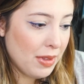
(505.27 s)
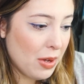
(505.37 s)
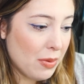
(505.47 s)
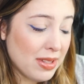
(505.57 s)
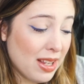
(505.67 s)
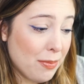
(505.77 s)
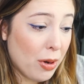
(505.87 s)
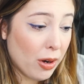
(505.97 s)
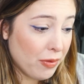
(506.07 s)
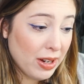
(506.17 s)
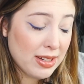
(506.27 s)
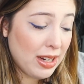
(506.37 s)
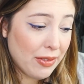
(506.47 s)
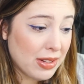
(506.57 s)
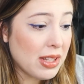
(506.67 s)
It was perfect in
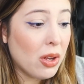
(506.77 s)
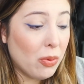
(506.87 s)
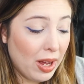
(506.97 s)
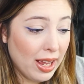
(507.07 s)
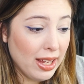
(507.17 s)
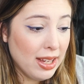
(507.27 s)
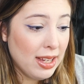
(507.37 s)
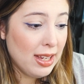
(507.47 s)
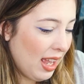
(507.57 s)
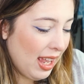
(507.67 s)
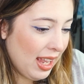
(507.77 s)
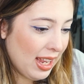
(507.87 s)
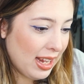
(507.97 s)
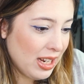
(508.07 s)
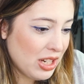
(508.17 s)
every single way.
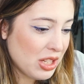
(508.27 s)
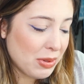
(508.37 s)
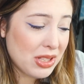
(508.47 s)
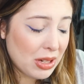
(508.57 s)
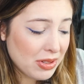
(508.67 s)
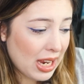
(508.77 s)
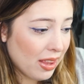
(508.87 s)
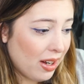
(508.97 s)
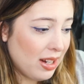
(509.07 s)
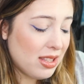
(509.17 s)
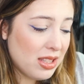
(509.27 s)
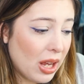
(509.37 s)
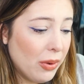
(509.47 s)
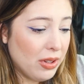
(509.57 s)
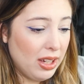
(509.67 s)
And it just was so Taylor. It's
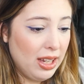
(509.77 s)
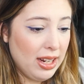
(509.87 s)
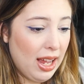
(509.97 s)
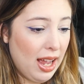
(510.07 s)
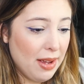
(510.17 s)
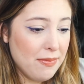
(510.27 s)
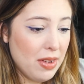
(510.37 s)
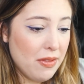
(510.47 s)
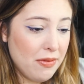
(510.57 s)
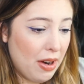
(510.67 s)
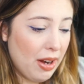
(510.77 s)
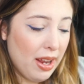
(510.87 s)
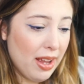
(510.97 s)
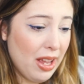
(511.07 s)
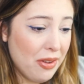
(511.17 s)
so good. I'm
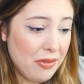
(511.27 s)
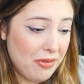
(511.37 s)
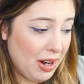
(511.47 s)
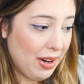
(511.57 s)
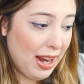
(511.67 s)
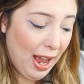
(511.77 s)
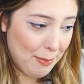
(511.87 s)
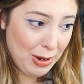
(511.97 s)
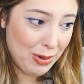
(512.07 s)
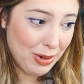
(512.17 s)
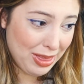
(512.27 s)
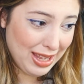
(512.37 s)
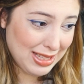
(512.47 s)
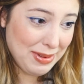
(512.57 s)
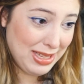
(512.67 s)
very, very happy with
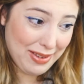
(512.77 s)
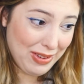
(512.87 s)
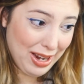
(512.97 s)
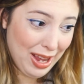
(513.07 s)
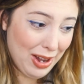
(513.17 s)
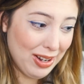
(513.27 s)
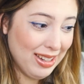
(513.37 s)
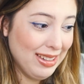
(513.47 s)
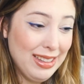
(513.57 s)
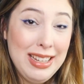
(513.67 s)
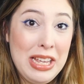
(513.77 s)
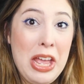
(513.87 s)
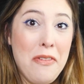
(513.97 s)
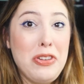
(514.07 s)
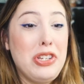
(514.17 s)
this music video.
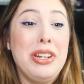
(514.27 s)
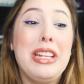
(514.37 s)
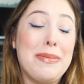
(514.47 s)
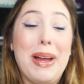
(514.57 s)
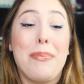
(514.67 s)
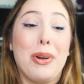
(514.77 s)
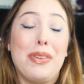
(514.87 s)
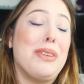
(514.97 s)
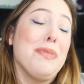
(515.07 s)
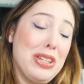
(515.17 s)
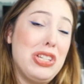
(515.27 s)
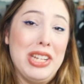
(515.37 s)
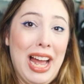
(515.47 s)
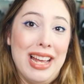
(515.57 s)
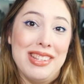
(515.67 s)
If she needs my approval,
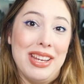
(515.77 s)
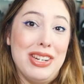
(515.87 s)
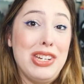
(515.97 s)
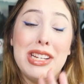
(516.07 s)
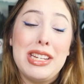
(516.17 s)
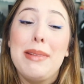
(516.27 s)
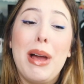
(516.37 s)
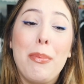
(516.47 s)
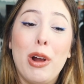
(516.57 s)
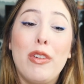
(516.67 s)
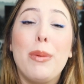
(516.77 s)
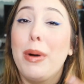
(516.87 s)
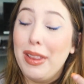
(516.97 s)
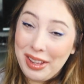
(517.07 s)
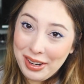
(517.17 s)
she has it. She doesn't need my approval,
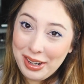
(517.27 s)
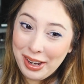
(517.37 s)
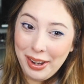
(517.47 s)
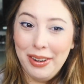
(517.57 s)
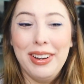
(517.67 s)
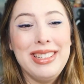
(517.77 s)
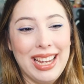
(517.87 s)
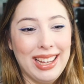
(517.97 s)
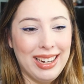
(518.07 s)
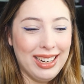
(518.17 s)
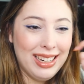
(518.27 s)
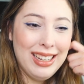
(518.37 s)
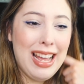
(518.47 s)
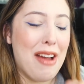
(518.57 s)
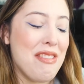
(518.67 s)
but here you go, Taylor.
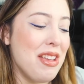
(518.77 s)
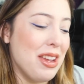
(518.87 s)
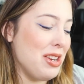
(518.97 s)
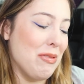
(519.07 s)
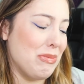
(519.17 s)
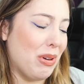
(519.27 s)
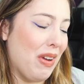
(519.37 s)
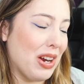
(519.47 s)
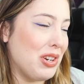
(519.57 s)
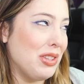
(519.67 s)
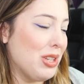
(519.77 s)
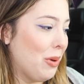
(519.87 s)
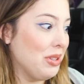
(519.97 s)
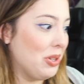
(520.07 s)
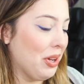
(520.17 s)
Everything you do is perfection,
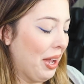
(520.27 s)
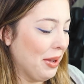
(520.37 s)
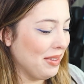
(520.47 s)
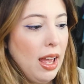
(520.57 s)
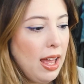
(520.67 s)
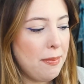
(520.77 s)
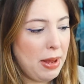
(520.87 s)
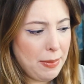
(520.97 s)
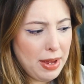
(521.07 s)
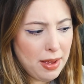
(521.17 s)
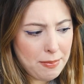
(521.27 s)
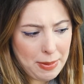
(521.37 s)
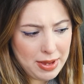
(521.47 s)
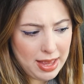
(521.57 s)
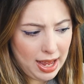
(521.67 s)
so it's okay. And maybe
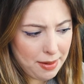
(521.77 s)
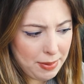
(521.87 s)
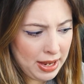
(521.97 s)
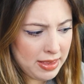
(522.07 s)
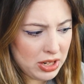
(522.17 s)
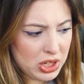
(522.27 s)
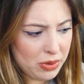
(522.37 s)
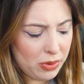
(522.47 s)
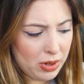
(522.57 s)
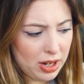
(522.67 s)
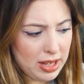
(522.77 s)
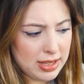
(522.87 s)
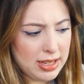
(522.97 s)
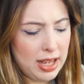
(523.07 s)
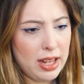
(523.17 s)
that pin that she wore
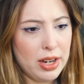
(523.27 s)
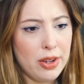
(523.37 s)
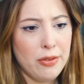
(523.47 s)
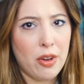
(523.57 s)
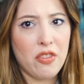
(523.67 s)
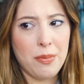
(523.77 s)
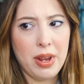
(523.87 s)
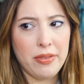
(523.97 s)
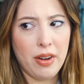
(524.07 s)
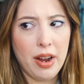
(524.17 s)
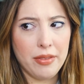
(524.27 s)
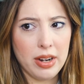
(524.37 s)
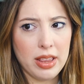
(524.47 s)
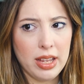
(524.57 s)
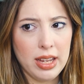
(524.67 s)
that said, vote for me for
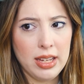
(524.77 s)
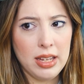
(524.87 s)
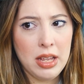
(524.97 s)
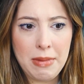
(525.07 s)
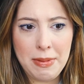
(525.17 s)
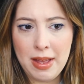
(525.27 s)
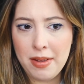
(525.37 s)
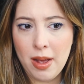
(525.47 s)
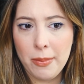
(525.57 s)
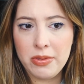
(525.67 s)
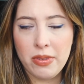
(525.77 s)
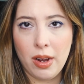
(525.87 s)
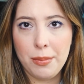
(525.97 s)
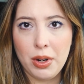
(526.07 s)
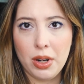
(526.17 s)
everything, maybe that comes
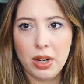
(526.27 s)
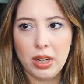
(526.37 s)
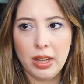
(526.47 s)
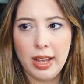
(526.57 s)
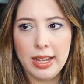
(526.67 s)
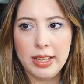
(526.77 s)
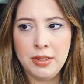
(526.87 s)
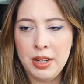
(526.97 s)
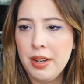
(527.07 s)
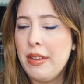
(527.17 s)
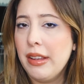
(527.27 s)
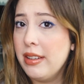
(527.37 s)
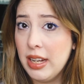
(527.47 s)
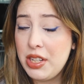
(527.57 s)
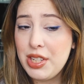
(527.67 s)
from her, like, needing
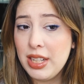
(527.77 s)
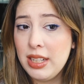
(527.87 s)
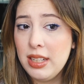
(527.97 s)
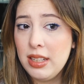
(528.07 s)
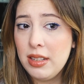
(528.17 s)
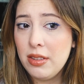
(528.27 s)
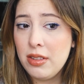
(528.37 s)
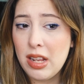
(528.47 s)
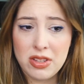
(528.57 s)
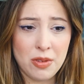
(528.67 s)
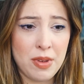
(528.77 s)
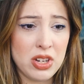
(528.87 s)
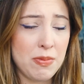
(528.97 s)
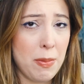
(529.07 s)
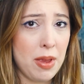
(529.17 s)
validation. Not so
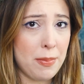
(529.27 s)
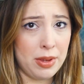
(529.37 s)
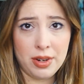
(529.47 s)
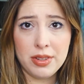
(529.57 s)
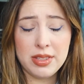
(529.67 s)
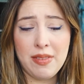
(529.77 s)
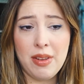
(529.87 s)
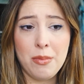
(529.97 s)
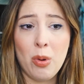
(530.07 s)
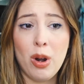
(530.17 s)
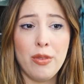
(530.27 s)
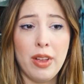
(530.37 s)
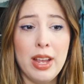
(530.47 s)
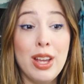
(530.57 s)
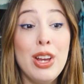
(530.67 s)
much maybe a political statement, more of
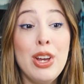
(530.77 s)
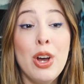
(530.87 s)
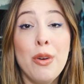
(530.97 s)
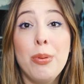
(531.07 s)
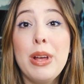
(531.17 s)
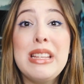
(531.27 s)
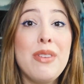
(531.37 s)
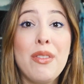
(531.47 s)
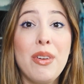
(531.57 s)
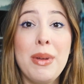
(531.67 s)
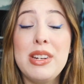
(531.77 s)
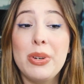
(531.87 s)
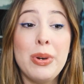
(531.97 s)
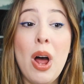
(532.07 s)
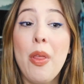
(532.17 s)
like, please vote for me
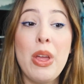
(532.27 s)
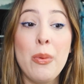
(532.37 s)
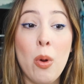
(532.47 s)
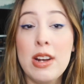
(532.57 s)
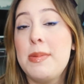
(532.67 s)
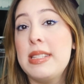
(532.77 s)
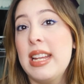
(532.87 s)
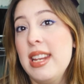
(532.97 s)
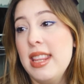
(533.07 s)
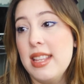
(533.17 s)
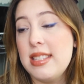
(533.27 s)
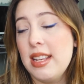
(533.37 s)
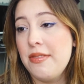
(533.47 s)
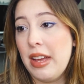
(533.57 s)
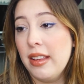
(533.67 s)
to win all the awards because I need
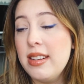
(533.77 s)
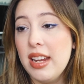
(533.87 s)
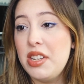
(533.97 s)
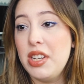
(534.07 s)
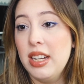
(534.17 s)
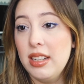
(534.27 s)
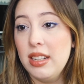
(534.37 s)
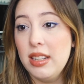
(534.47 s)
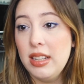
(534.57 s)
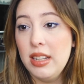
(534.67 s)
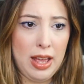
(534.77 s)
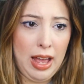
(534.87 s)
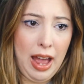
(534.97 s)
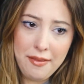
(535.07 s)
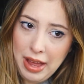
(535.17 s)
this validation.
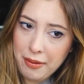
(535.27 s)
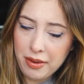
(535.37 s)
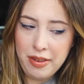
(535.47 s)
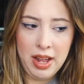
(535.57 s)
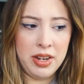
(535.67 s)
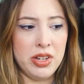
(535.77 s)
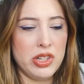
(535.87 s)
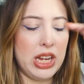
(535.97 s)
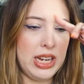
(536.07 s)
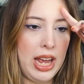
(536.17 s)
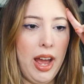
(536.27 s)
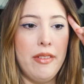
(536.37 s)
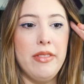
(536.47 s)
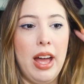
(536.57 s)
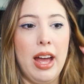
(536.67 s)
Have that revenge and
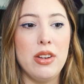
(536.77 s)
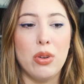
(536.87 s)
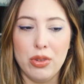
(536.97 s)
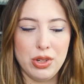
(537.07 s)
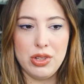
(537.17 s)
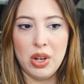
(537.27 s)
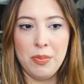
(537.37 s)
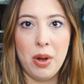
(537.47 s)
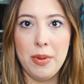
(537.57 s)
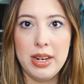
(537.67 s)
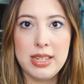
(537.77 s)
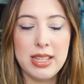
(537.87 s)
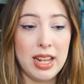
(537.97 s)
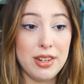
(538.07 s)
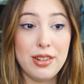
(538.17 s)
have that told you so
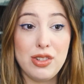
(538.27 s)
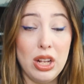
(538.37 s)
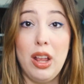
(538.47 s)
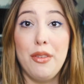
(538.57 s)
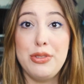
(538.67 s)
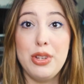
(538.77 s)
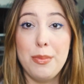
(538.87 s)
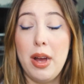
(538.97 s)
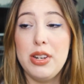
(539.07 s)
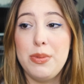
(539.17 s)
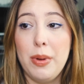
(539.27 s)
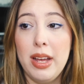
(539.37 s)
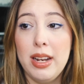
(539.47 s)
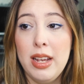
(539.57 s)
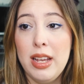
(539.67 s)
moment that she loves so much,
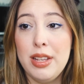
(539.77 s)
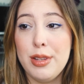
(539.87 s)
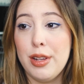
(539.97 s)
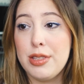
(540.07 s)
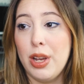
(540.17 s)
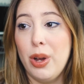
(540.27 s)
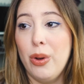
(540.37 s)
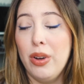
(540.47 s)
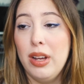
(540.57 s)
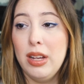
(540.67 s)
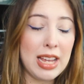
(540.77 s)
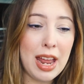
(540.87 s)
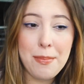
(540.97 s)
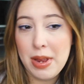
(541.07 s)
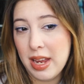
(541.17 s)
but is also
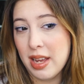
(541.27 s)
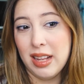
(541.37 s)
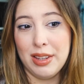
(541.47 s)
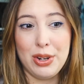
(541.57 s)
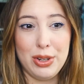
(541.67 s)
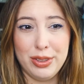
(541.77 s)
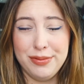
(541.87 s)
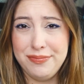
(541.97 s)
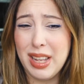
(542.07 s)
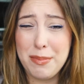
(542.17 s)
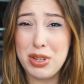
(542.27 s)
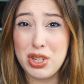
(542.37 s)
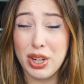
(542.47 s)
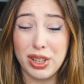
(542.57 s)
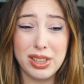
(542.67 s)
can be a little
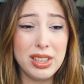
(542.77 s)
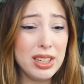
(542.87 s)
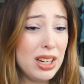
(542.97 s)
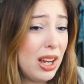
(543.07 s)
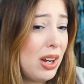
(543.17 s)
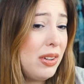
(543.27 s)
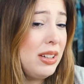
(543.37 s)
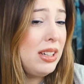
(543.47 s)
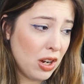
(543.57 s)
immature, you know?